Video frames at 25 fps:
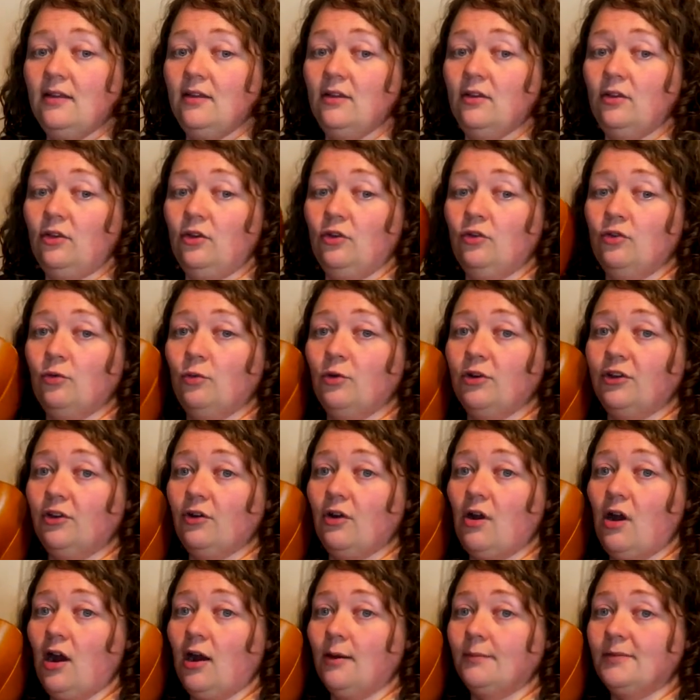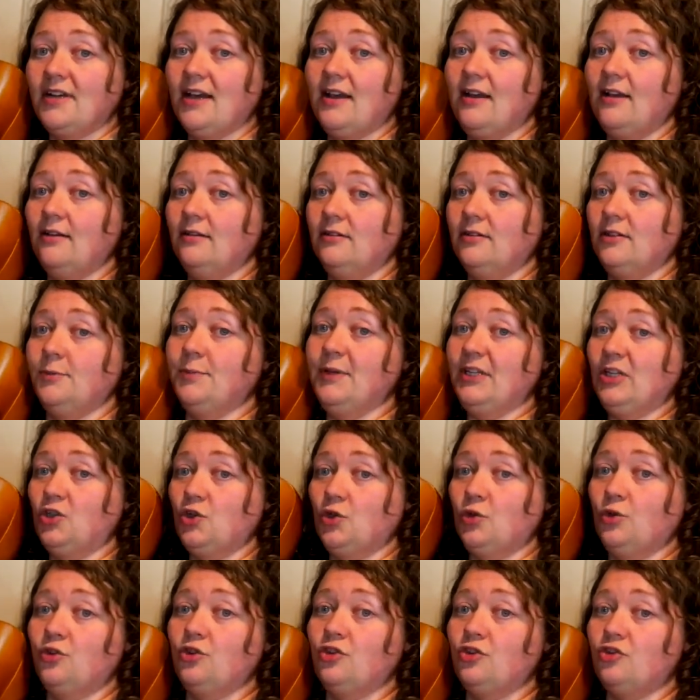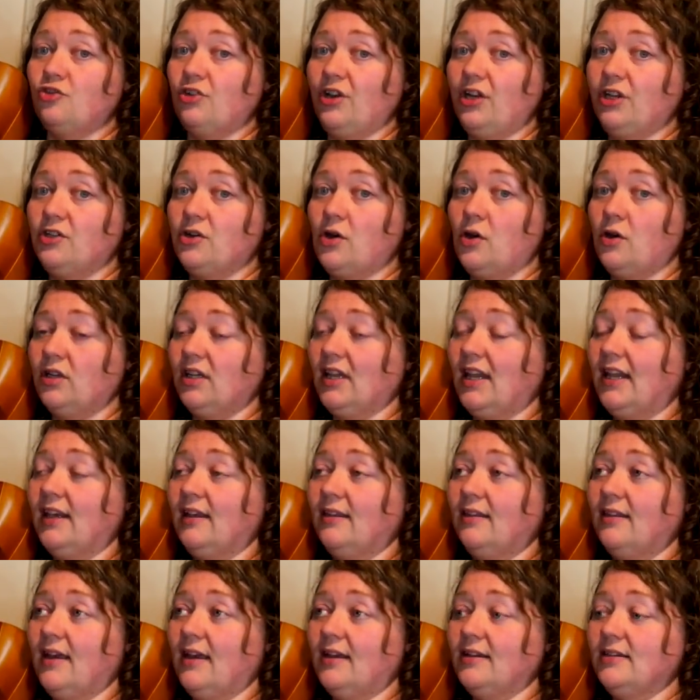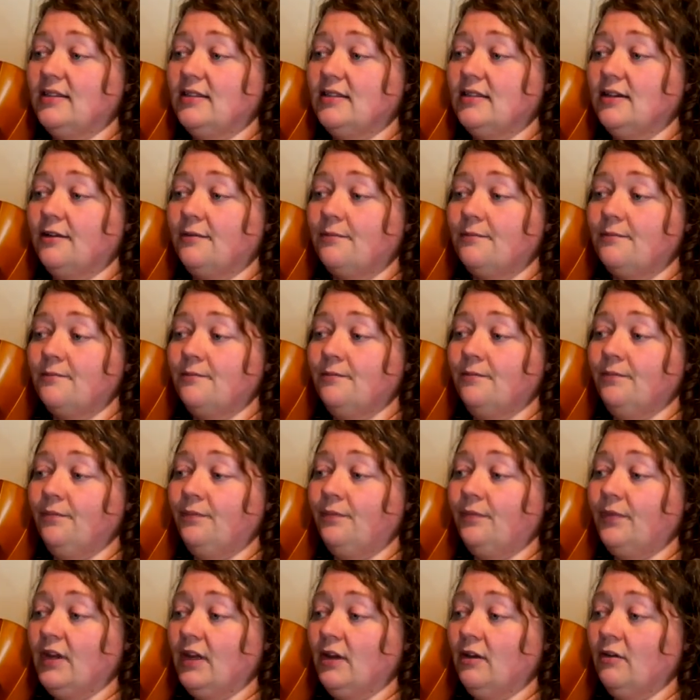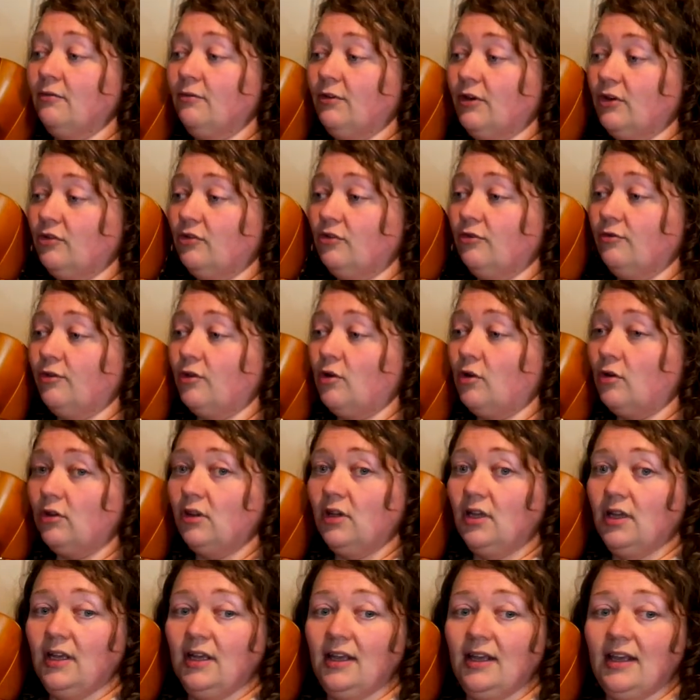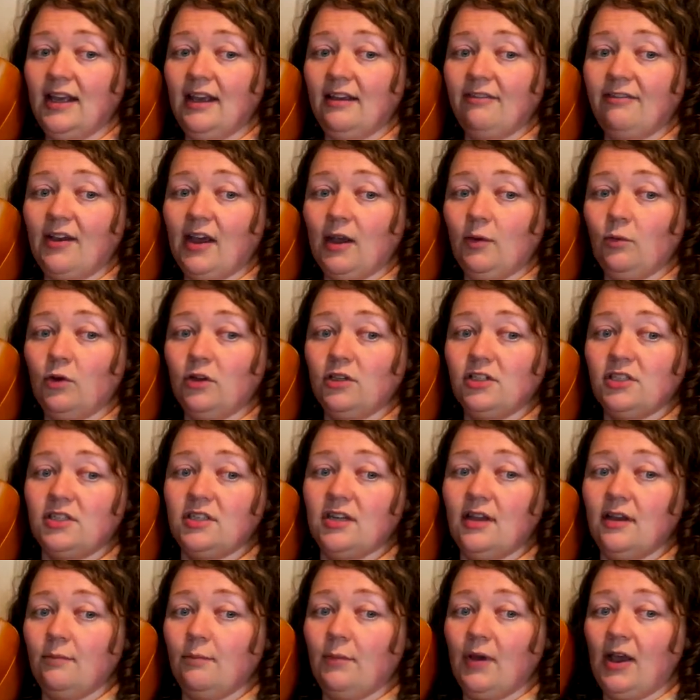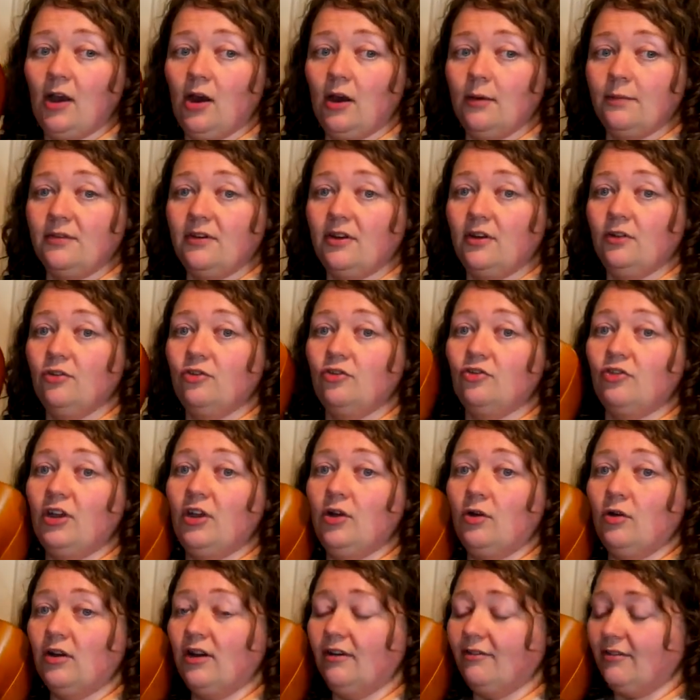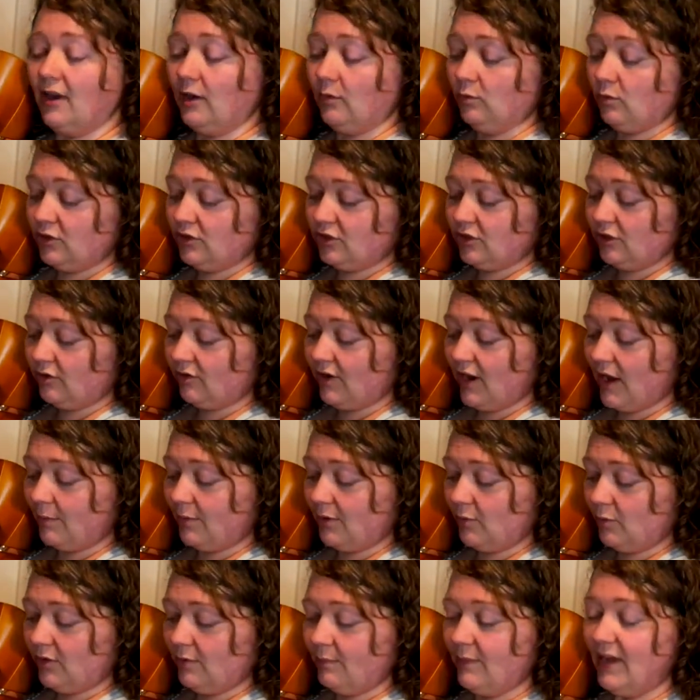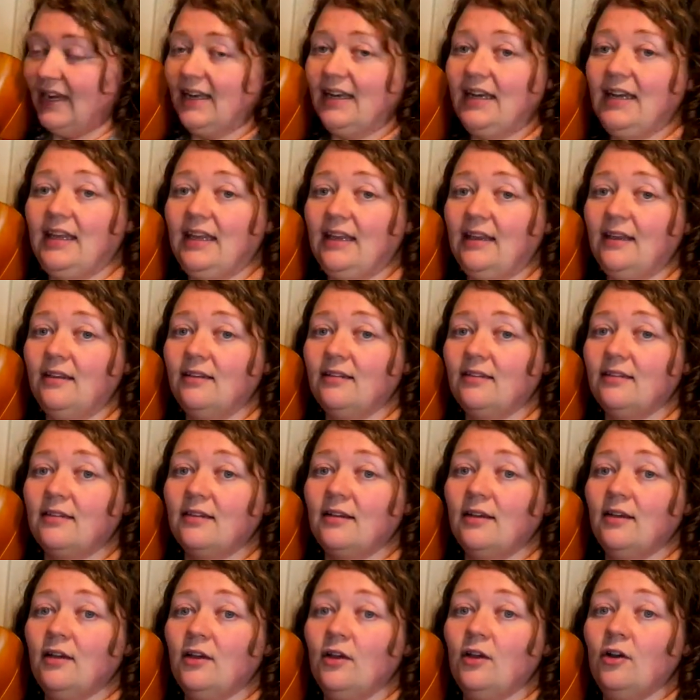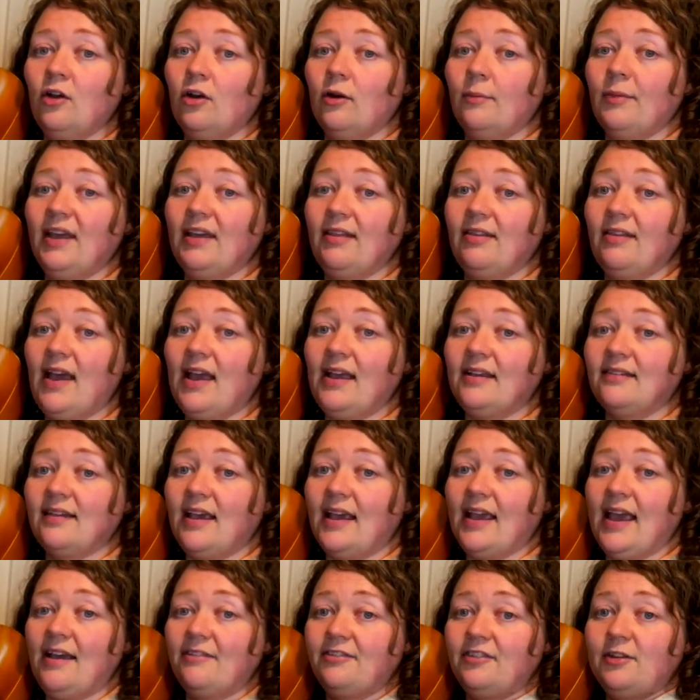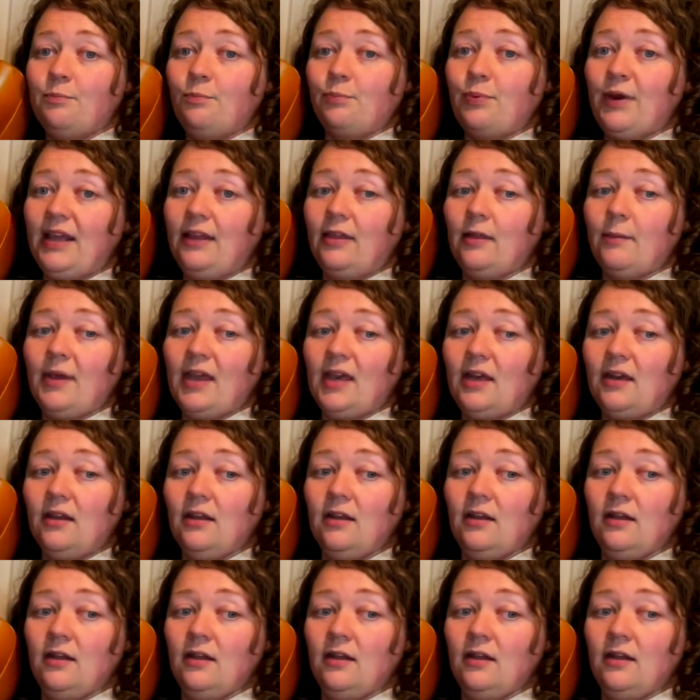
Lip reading: you don't want your harp to be too straight on like this. First of all, if I want, my harp's now straight on, if I want to grab it with my knees or my thighs, I have to bring them in,